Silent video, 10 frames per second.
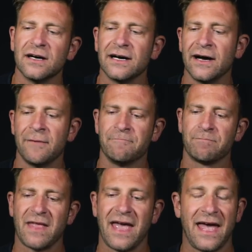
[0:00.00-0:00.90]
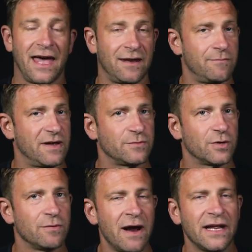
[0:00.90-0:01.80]
um, and make some
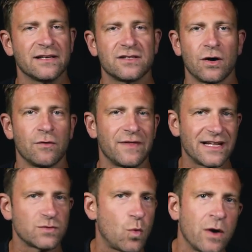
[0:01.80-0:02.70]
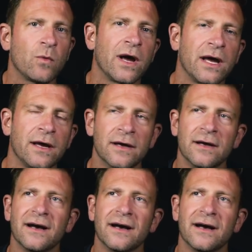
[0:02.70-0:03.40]
good money. So that's one way.